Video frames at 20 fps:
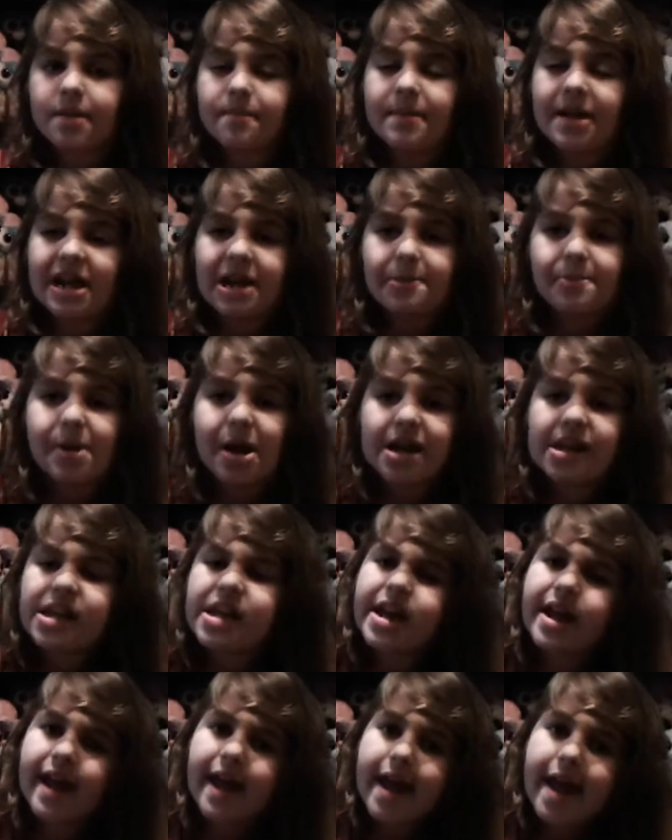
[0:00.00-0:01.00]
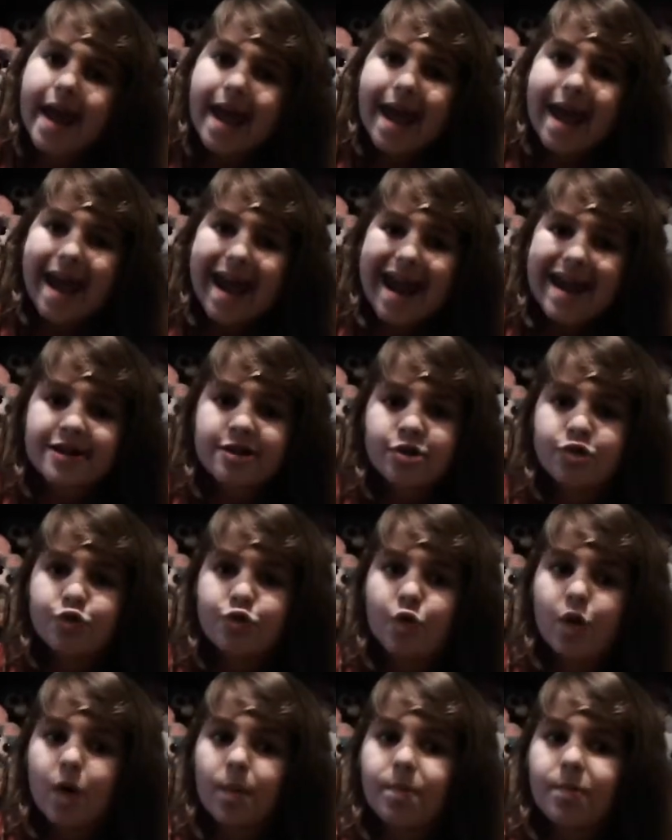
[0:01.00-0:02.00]
to make money and a
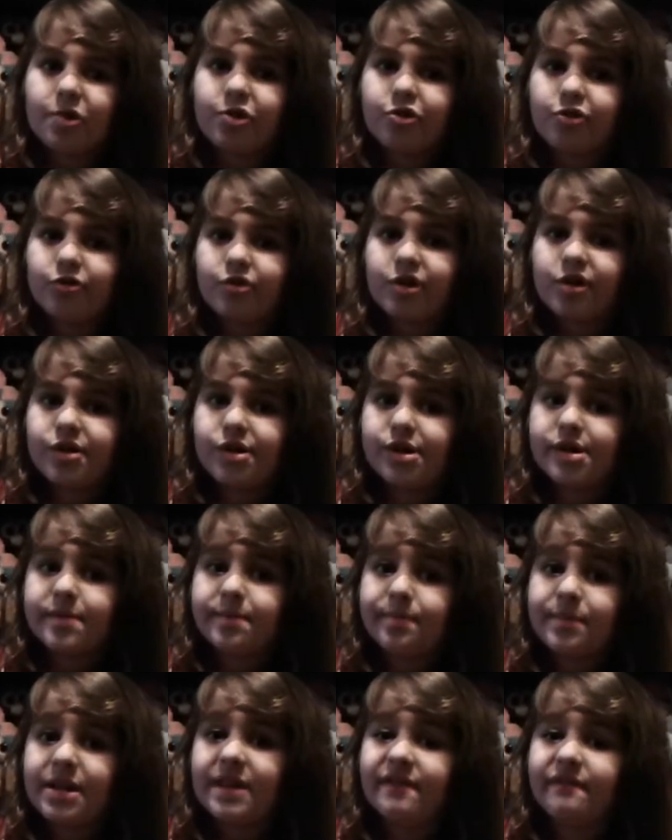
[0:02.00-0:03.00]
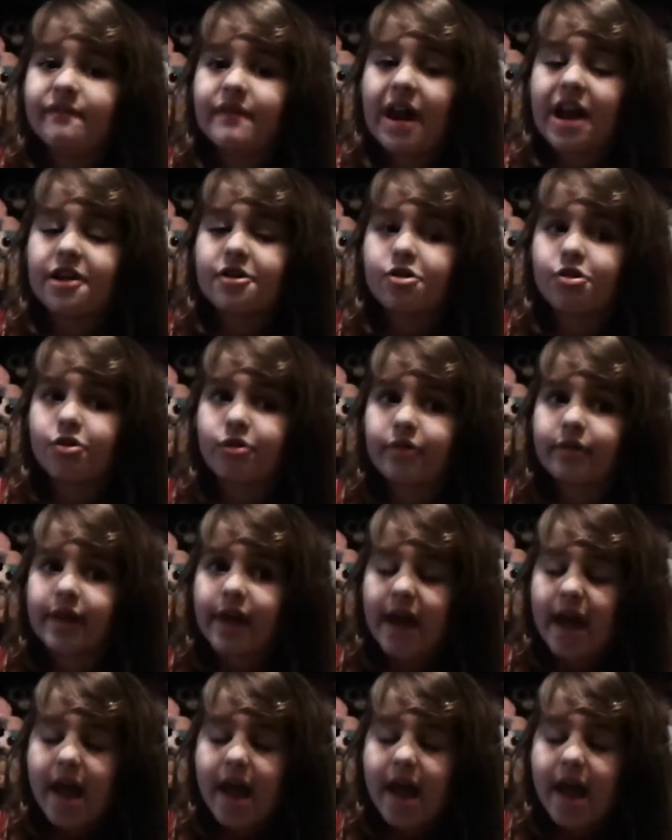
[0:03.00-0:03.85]
new opportunity to meet vendors